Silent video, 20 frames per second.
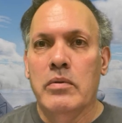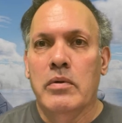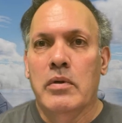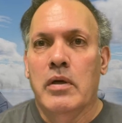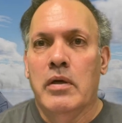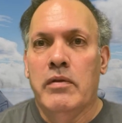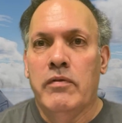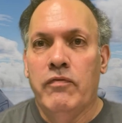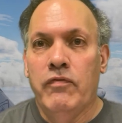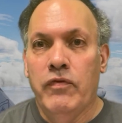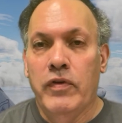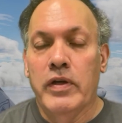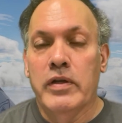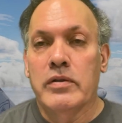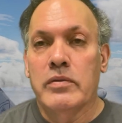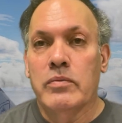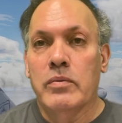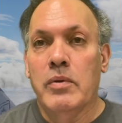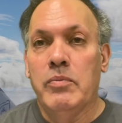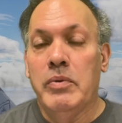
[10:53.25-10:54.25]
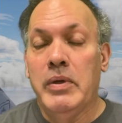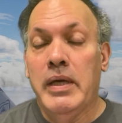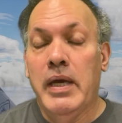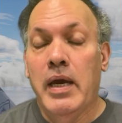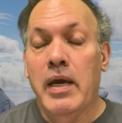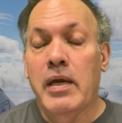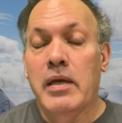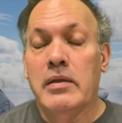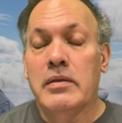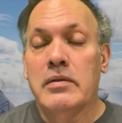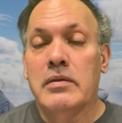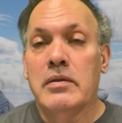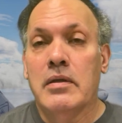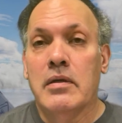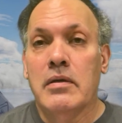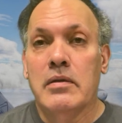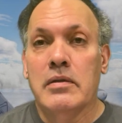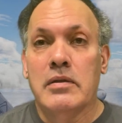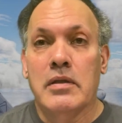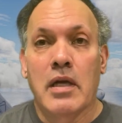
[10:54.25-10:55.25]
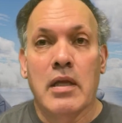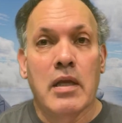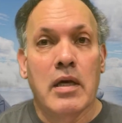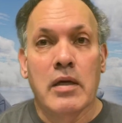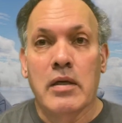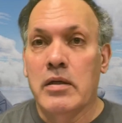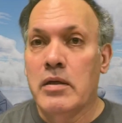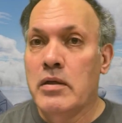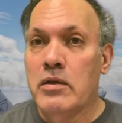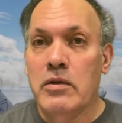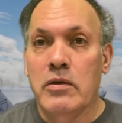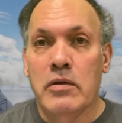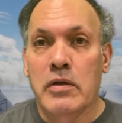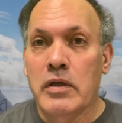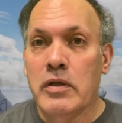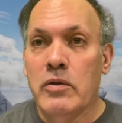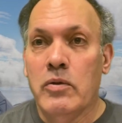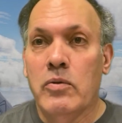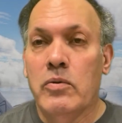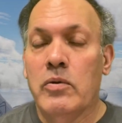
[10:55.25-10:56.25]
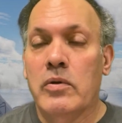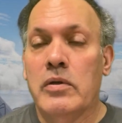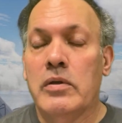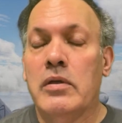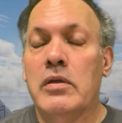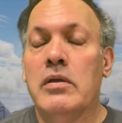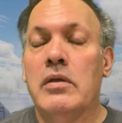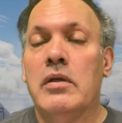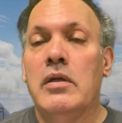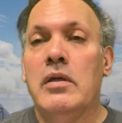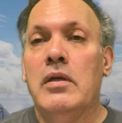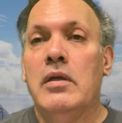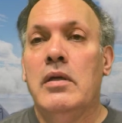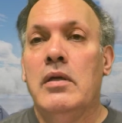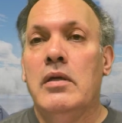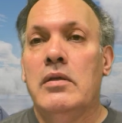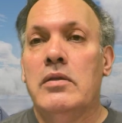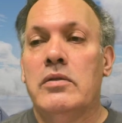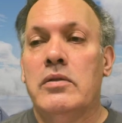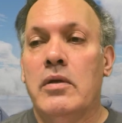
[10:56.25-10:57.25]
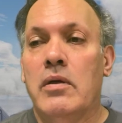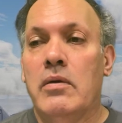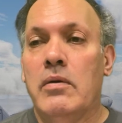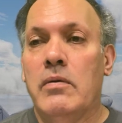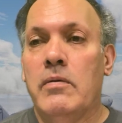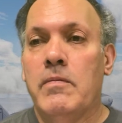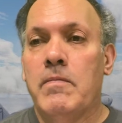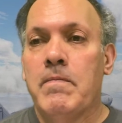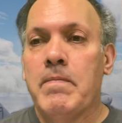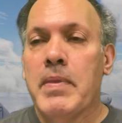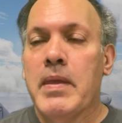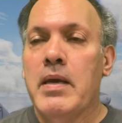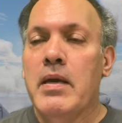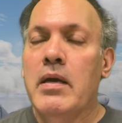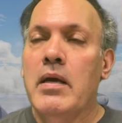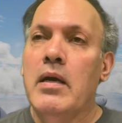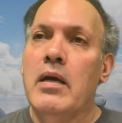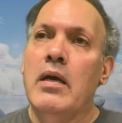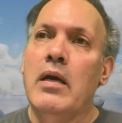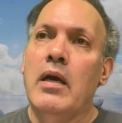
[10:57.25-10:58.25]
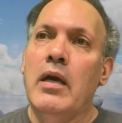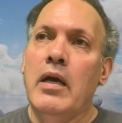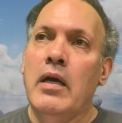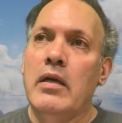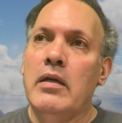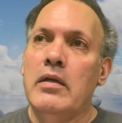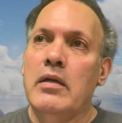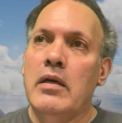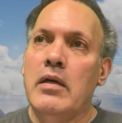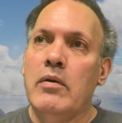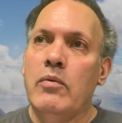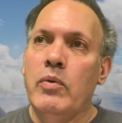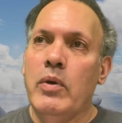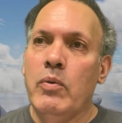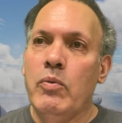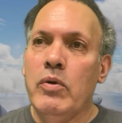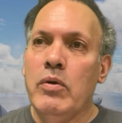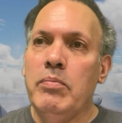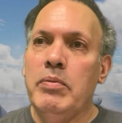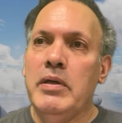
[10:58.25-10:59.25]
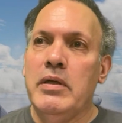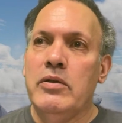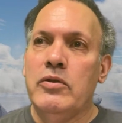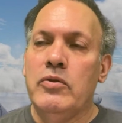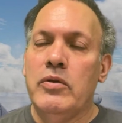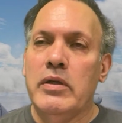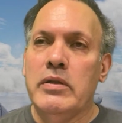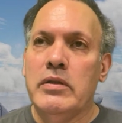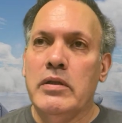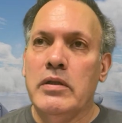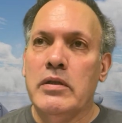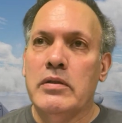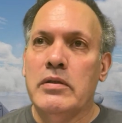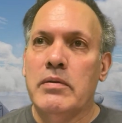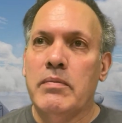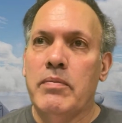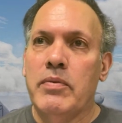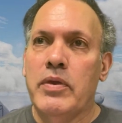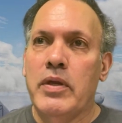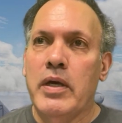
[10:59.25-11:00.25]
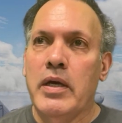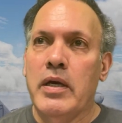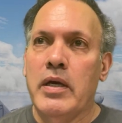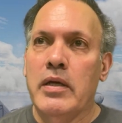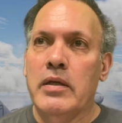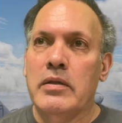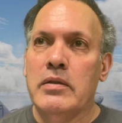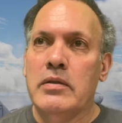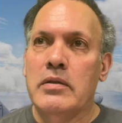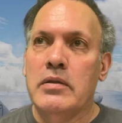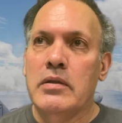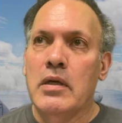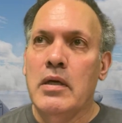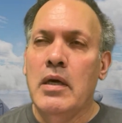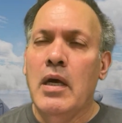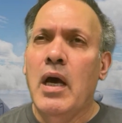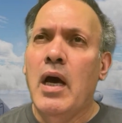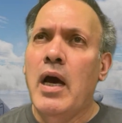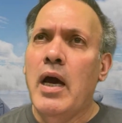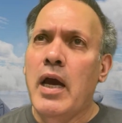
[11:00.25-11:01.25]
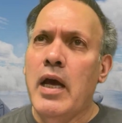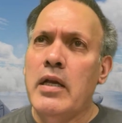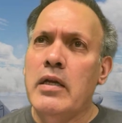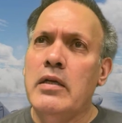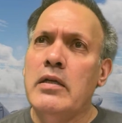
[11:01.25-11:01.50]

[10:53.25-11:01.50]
and fix what we can. So it's not like you're ignored. So, and we will be addressing some things. I had an